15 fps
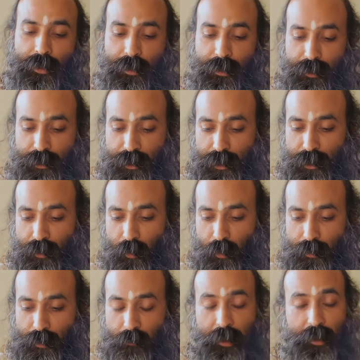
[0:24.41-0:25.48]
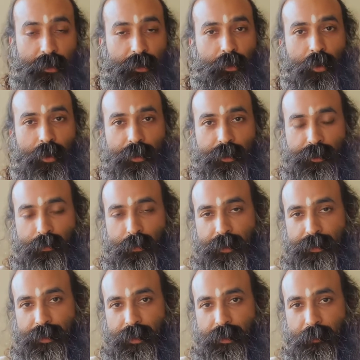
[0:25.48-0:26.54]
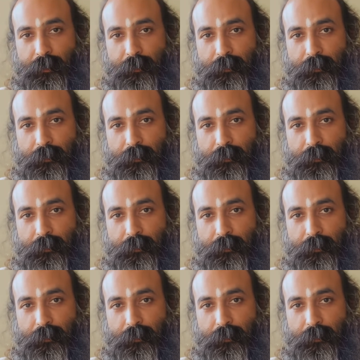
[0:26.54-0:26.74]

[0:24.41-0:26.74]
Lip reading: energy, or the mother goddess, we say.